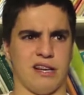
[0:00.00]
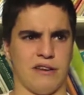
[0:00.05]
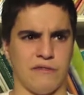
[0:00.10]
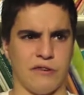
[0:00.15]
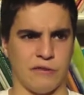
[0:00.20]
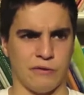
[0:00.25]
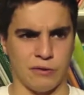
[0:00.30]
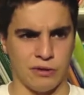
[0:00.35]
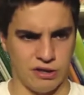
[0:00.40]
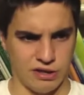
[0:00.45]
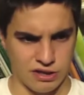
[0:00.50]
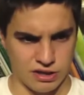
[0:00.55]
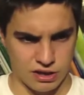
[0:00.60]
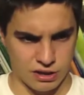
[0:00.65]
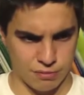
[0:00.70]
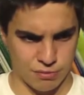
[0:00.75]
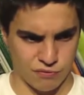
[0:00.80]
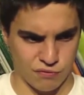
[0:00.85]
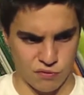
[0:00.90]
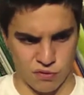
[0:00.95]
I've never really done it
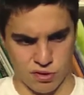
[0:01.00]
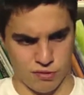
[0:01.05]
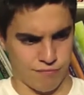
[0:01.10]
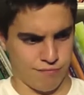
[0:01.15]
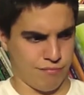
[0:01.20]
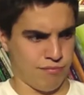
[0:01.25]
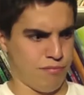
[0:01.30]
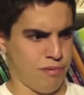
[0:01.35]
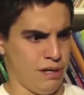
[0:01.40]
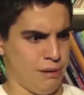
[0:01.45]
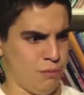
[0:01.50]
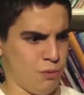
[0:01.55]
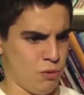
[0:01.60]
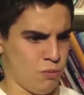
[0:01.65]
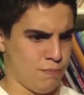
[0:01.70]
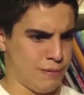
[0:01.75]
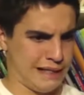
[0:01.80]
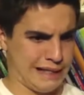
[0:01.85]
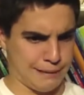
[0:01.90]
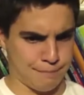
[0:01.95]
before. Beep, boop,
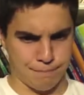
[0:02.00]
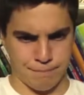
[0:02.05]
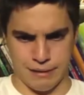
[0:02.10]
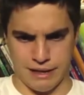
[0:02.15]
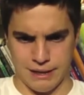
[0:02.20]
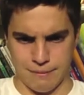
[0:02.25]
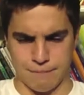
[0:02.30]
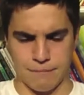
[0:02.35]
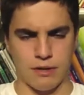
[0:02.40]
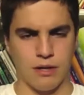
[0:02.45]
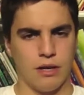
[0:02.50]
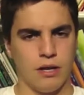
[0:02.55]
bop, beep.